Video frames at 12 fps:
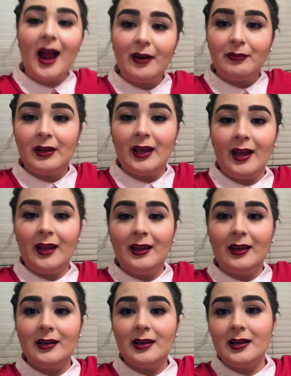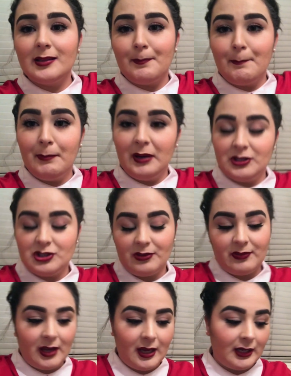I already ate like a bunch
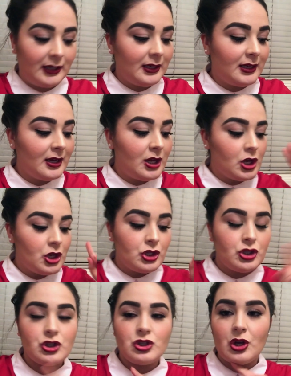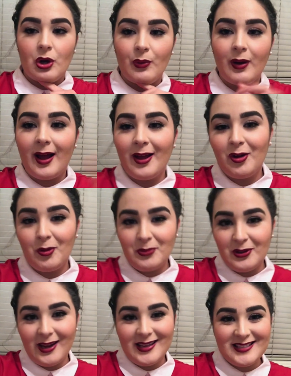of candy. So I hope
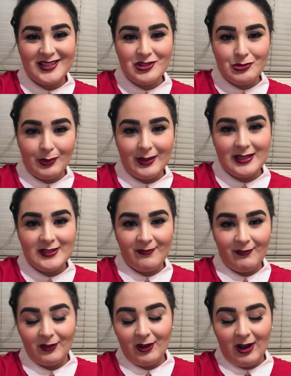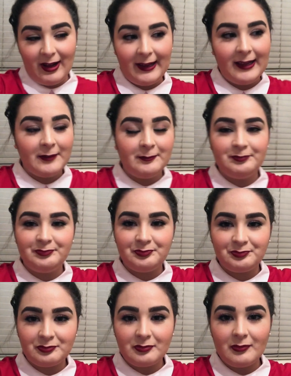you guys enjoy this vlog.
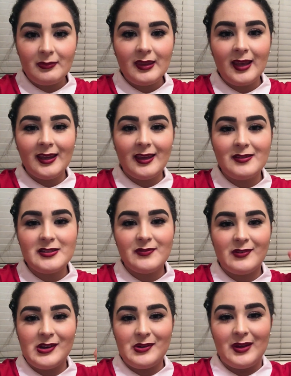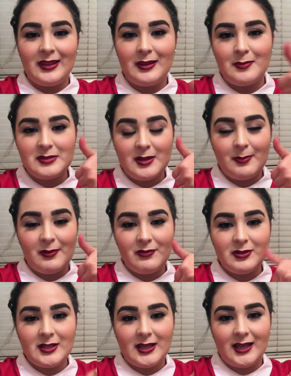Give this video a thumbs up if
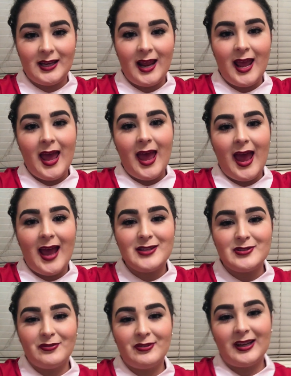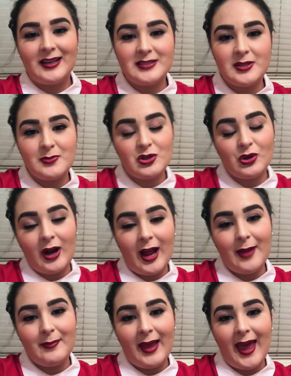you did, and don't forget to
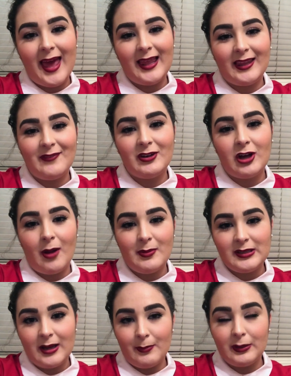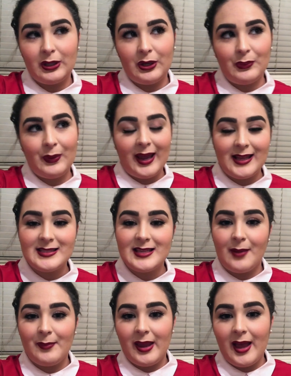subscribe and leave a comment down below and
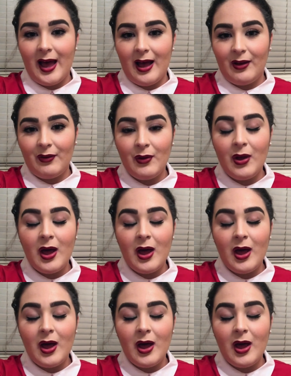tell me how